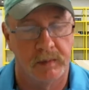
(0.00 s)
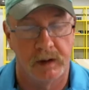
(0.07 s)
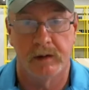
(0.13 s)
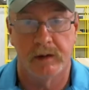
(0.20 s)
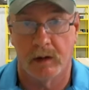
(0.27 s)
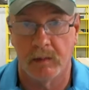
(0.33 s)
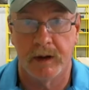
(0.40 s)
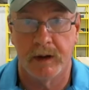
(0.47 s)

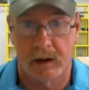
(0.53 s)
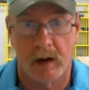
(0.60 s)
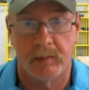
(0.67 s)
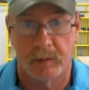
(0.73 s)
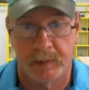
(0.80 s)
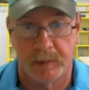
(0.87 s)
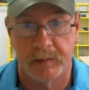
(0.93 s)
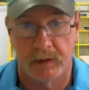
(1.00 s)
But there'll be a
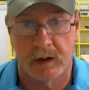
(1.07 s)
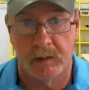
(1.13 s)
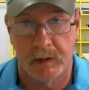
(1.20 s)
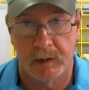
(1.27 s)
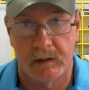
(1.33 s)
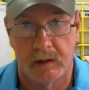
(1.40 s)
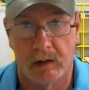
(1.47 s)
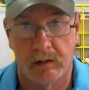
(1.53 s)
couple people
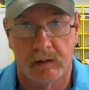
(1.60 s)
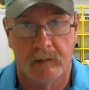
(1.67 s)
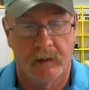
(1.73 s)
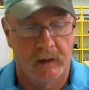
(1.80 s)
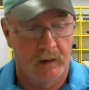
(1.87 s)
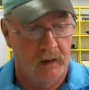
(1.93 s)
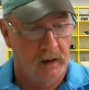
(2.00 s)
come in though.